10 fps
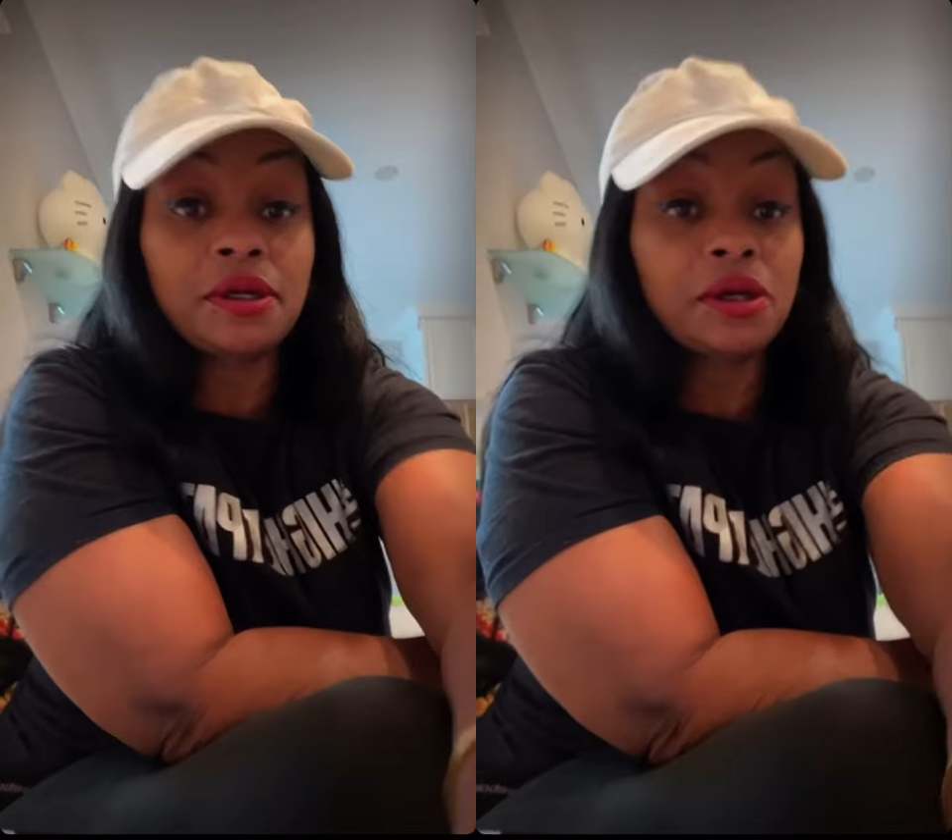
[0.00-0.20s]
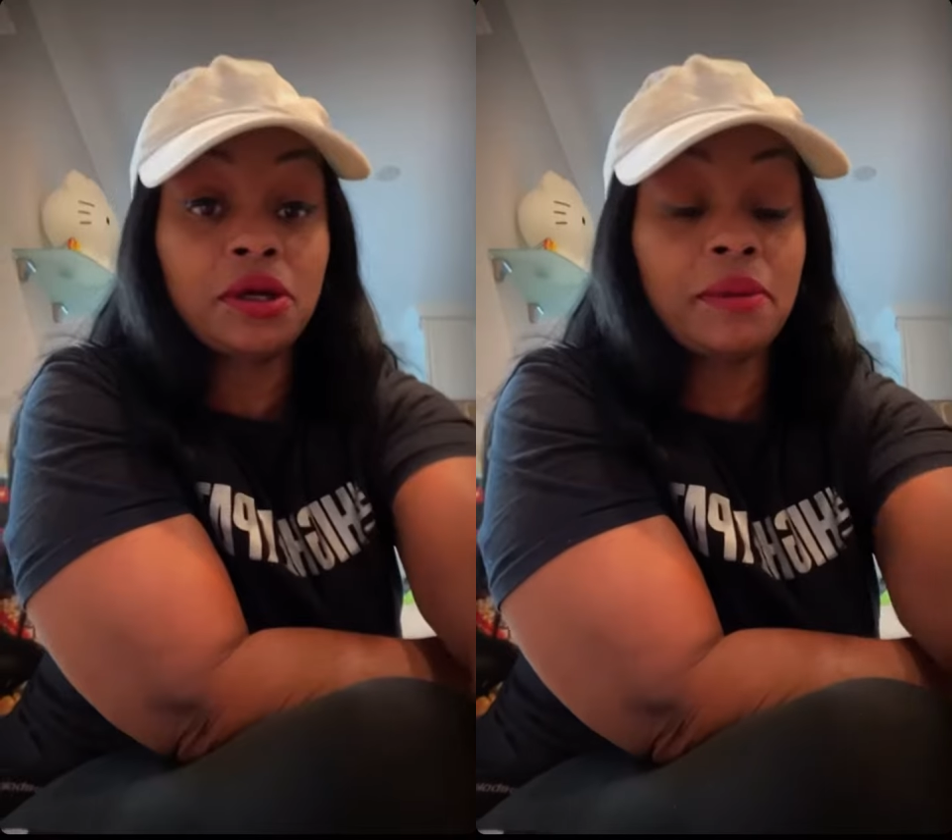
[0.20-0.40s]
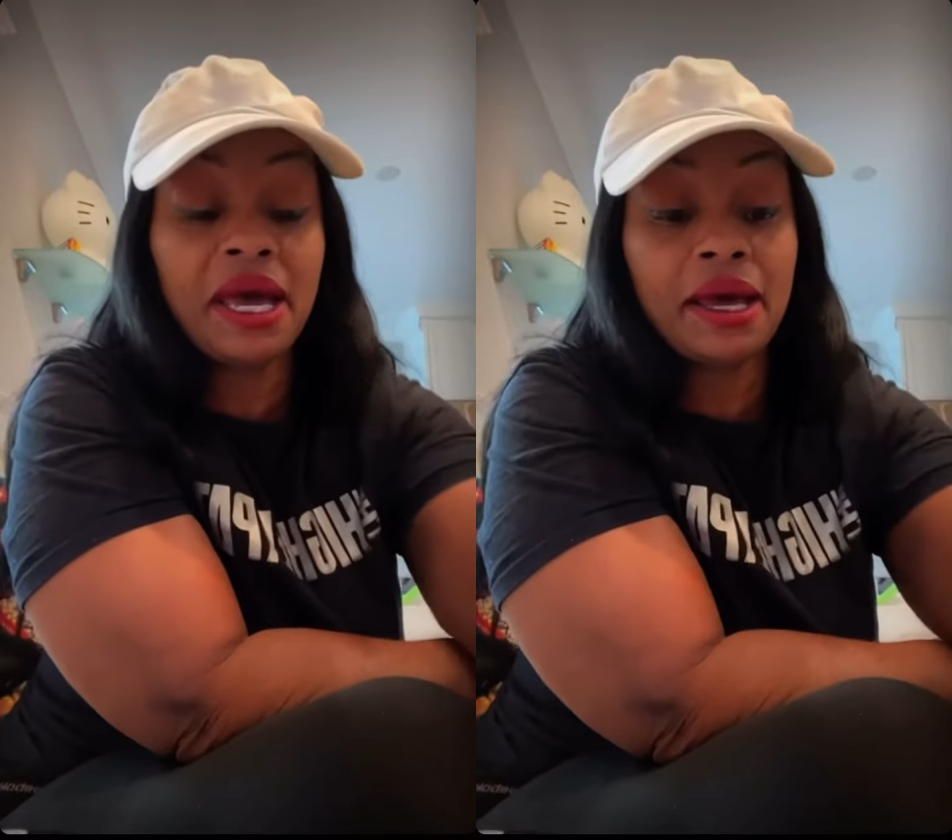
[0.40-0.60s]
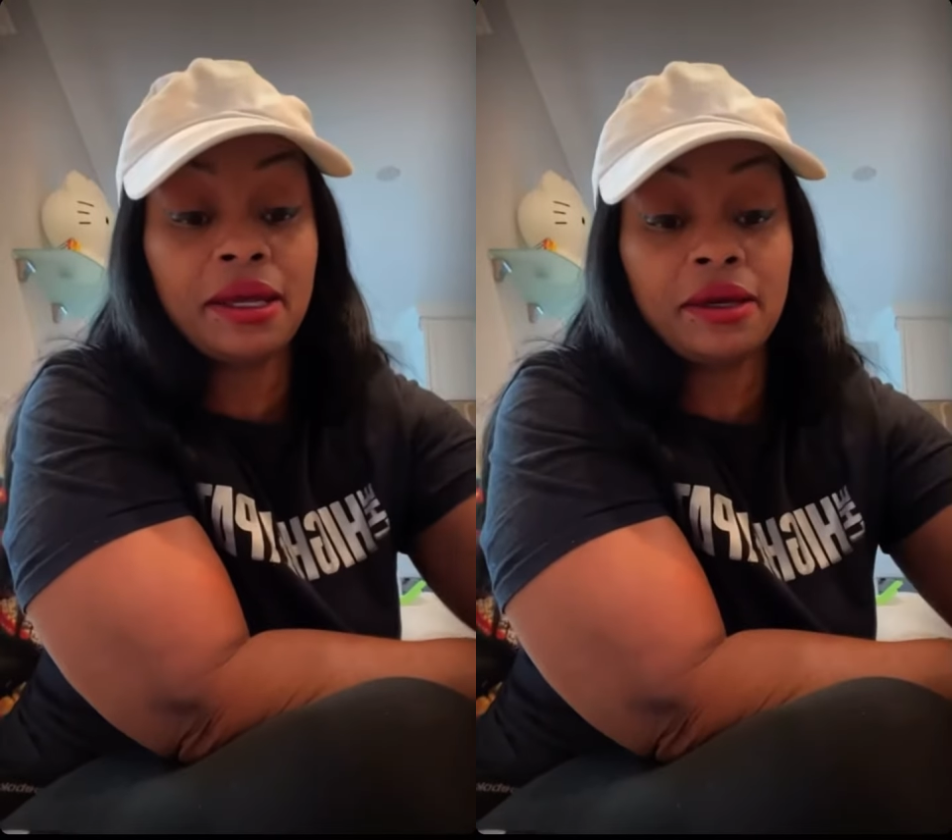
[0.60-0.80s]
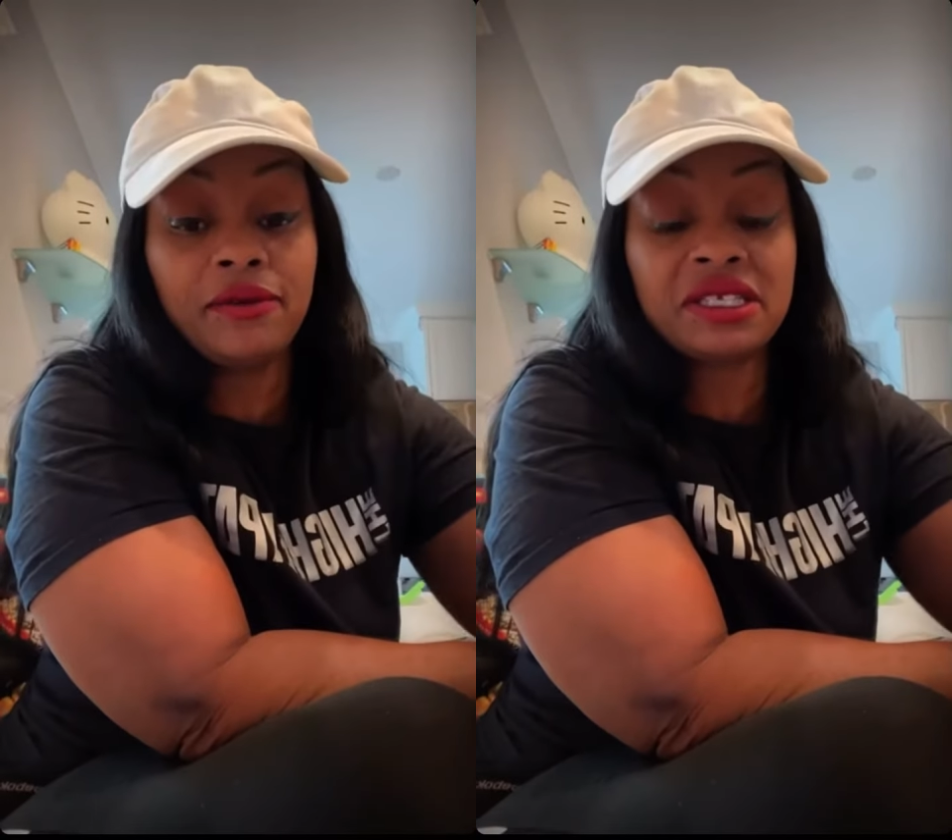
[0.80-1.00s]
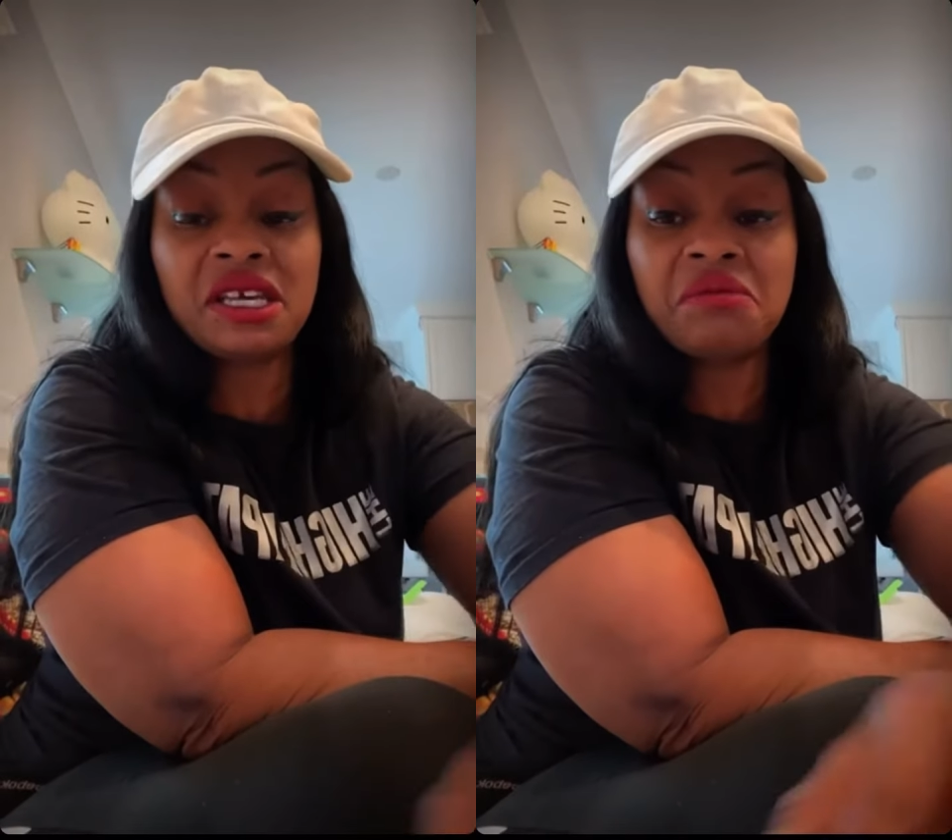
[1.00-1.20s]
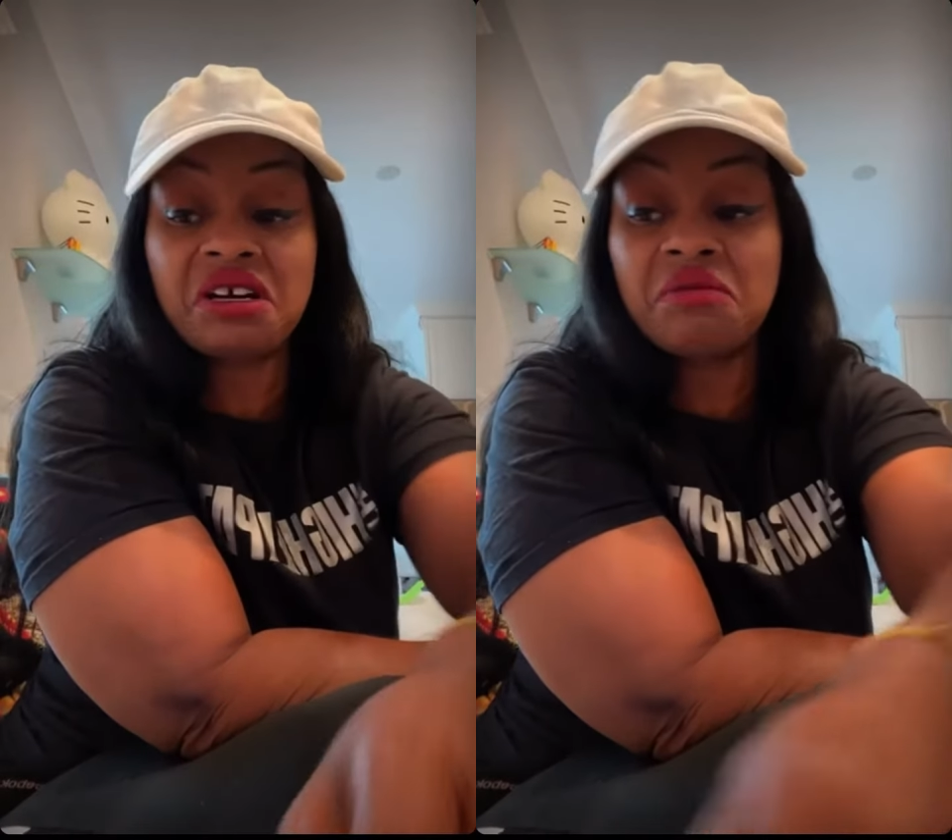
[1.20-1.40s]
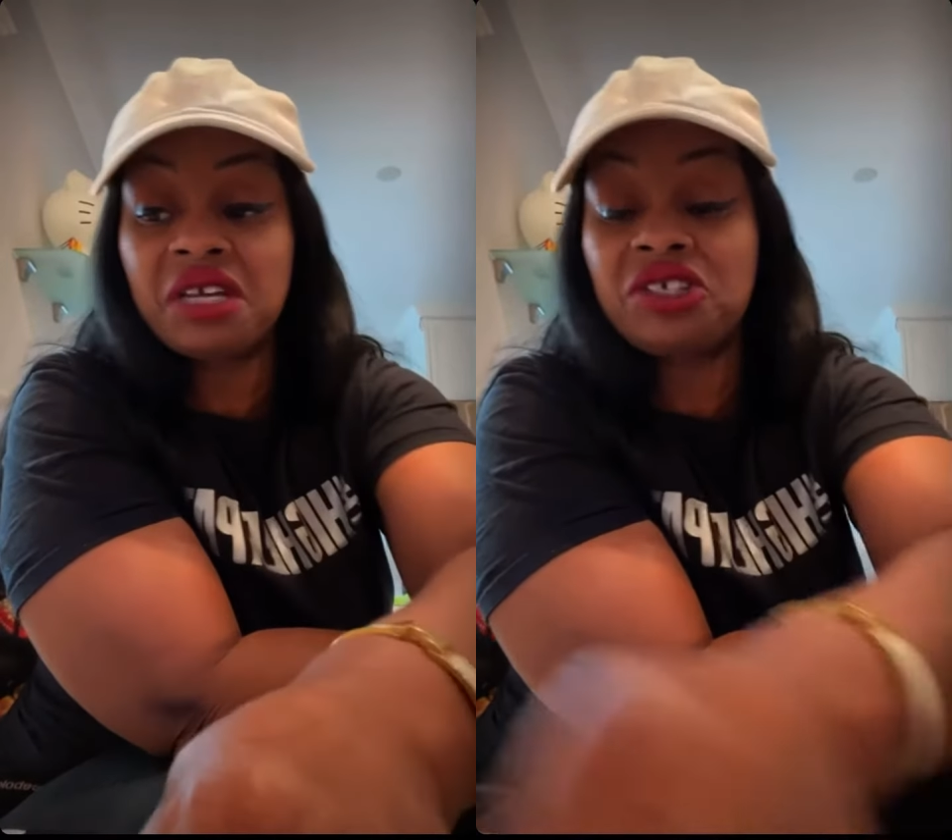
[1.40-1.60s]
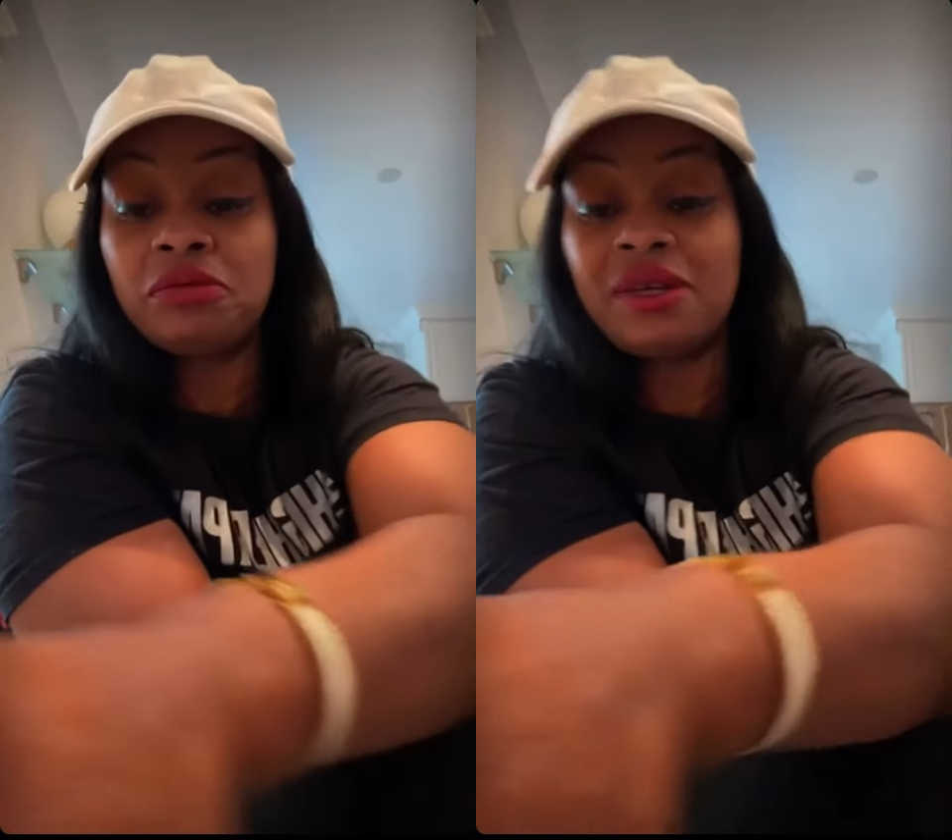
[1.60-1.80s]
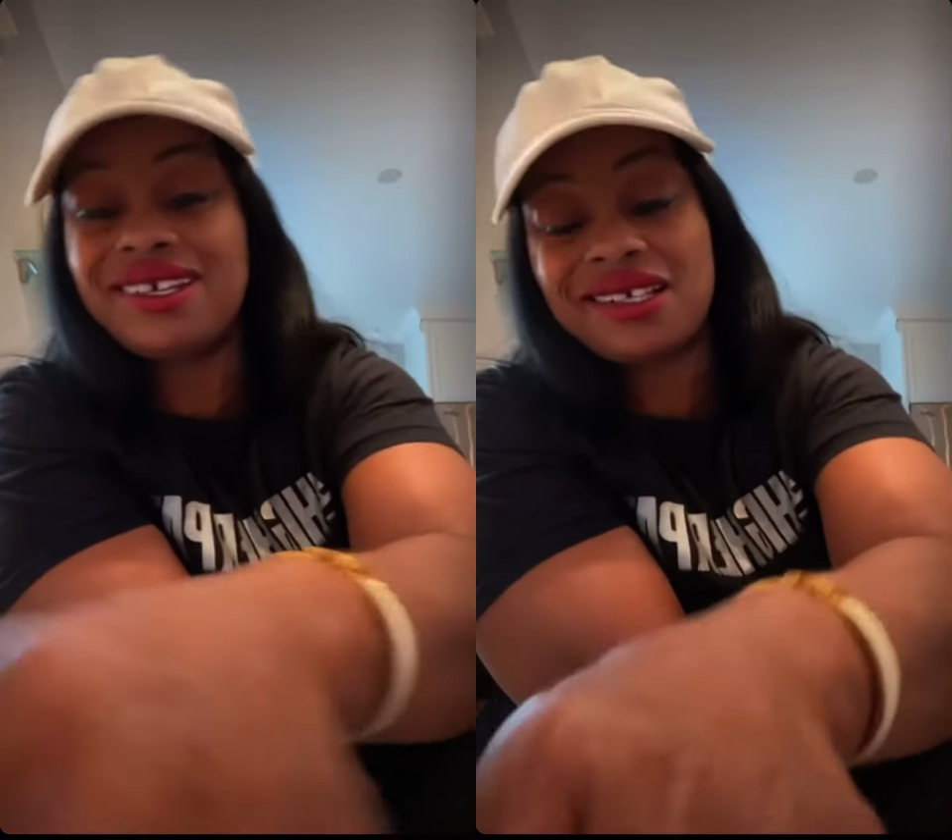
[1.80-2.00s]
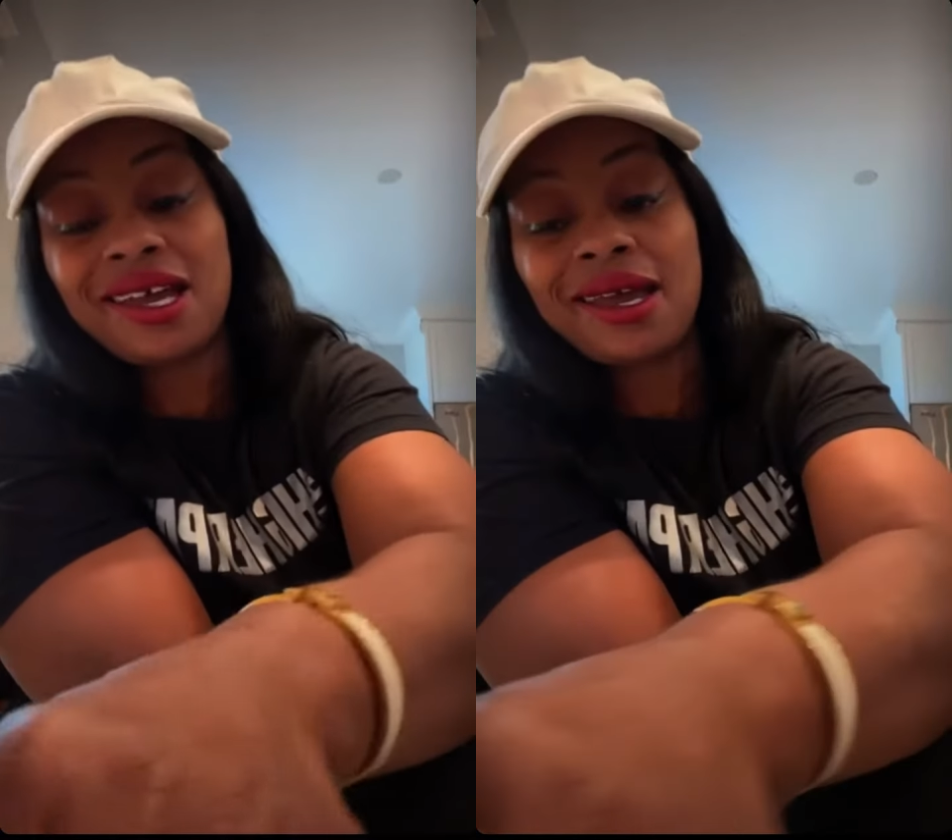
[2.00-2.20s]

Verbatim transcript: Good or bad. I said I'm going to come get you, bitch.